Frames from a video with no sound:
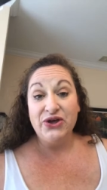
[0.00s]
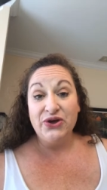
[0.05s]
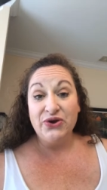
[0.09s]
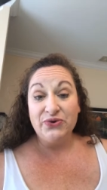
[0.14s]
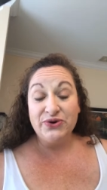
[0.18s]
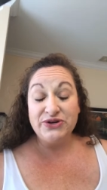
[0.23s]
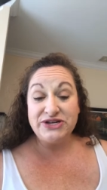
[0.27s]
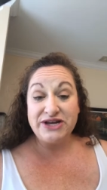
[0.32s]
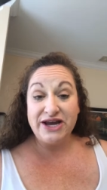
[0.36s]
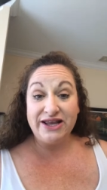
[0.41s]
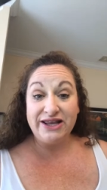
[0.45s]

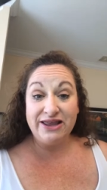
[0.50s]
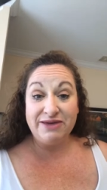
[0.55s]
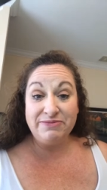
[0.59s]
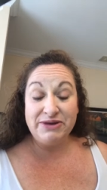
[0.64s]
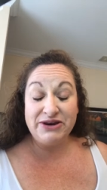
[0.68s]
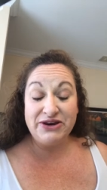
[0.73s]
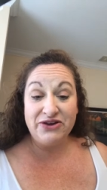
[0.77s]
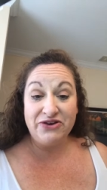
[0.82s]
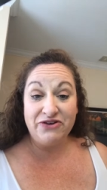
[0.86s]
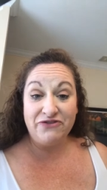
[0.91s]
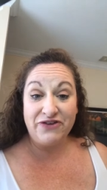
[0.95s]
Reach out and let me
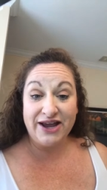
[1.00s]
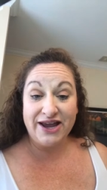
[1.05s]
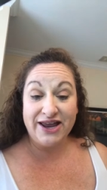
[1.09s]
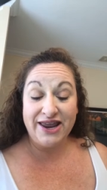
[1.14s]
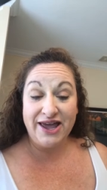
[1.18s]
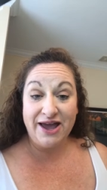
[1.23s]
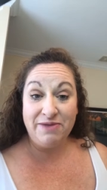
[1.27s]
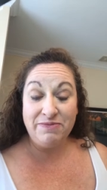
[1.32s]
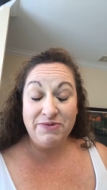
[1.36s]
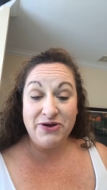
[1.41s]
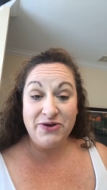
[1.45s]
know if I can
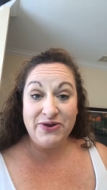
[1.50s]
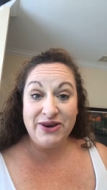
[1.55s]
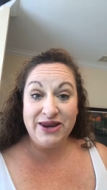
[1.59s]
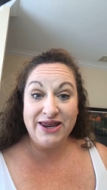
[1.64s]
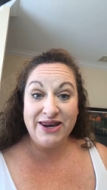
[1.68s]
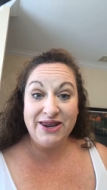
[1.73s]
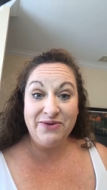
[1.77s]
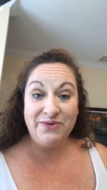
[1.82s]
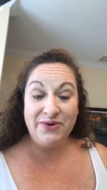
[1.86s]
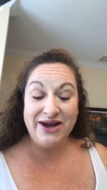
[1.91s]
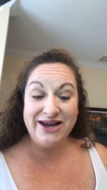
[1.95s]
help you in
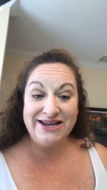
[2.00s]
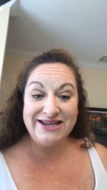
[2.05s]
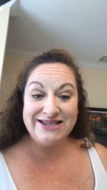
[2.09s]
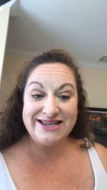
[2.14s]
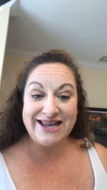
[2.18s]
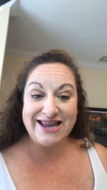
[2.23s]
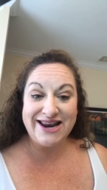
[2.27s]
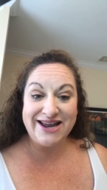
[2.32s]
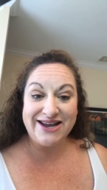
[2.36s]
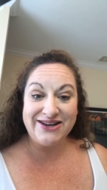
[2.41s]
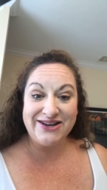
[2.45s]
any ways,
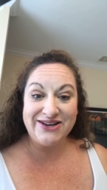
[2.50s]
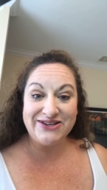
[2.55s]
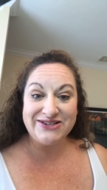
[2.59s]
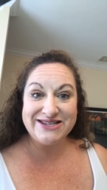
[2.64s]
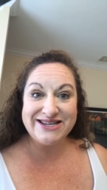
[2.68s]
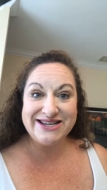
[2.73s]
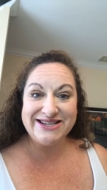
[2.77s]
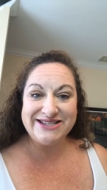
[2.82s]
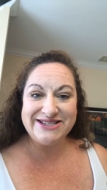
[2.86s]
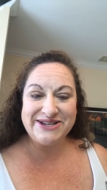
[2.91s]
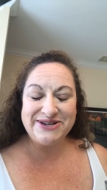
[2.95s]
and I'll
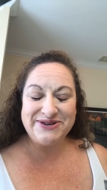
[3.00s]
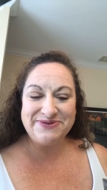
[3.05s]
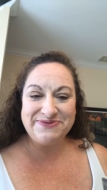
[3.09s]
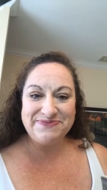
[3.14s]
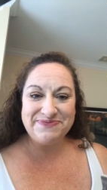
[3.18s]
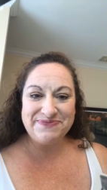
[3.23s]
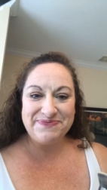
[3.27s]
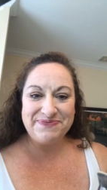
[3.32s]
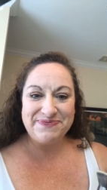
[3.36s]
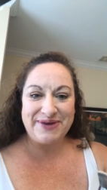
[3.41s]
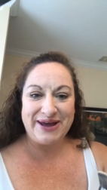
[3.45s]
see you soon.
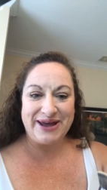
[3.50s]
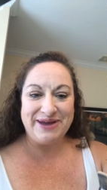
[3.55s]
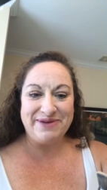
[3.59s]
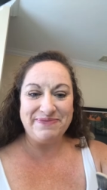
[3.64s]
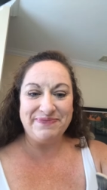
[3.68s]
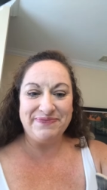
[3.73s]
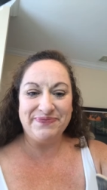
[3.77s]
Bye.